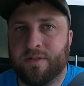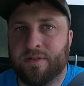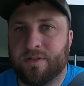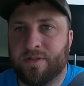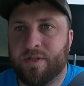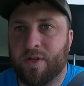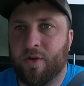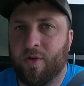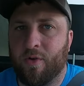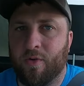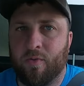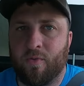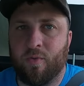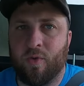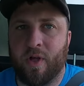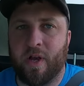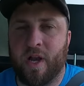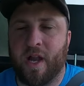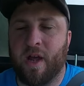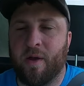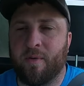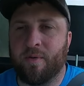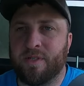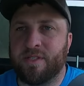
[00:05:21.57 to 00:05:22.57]
So
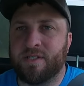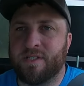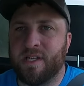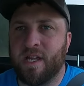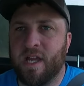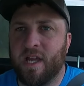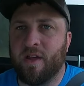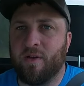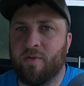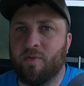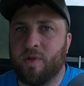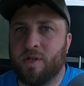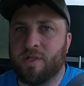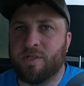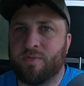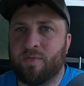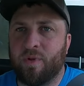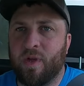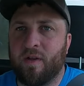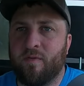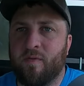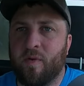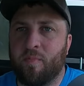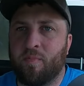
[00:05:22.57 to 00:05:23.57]
what I was saying was
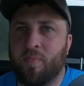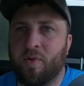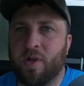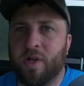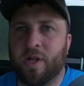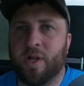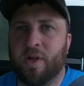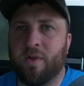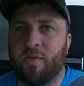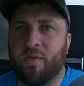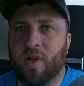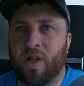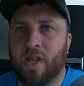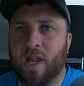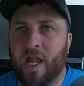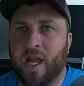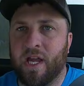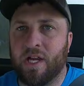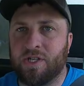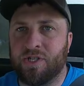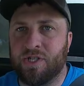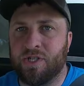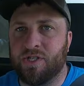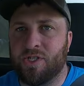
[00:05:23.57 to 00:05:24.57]
we have a pretty good
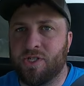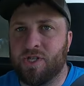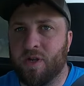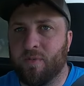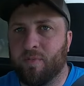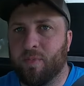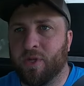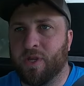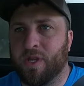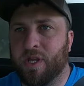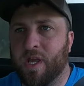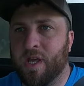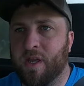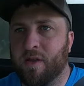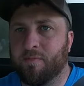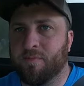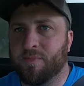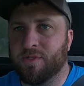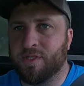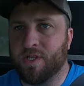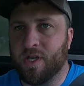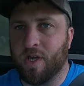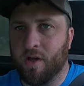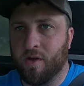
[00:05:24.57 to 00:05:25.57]
relationship with
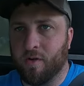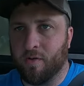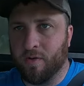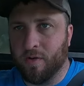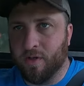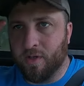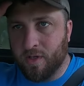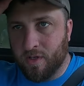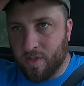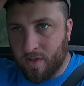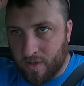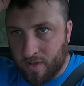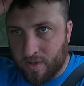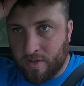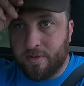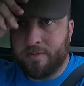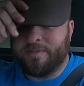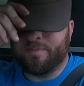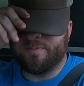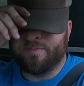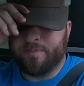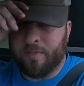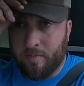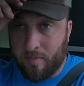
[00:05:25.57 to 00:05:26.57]
them, so
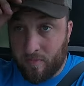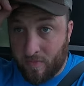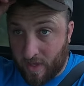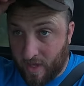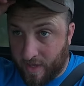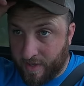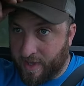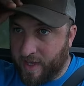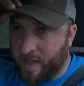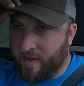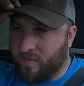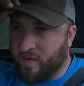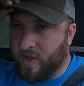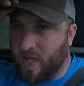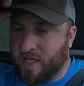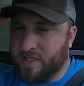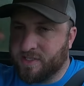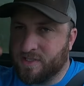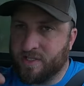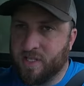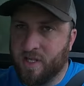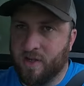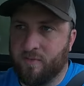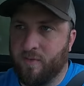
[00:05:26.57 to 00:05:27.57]
they've
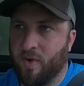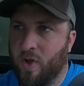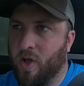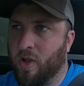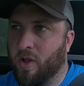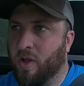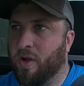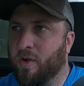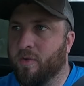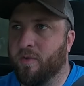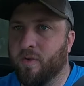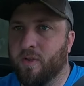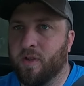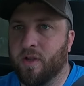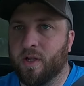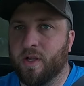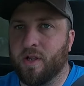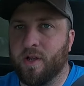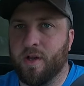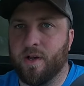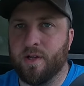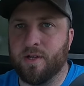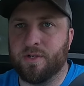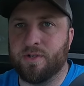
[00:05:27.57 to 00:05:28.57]
got stuff all over the
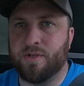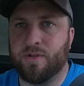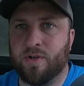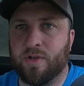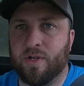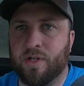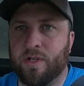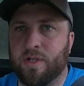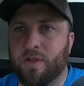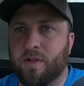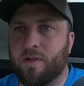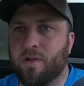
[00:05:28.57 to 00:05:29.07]
country.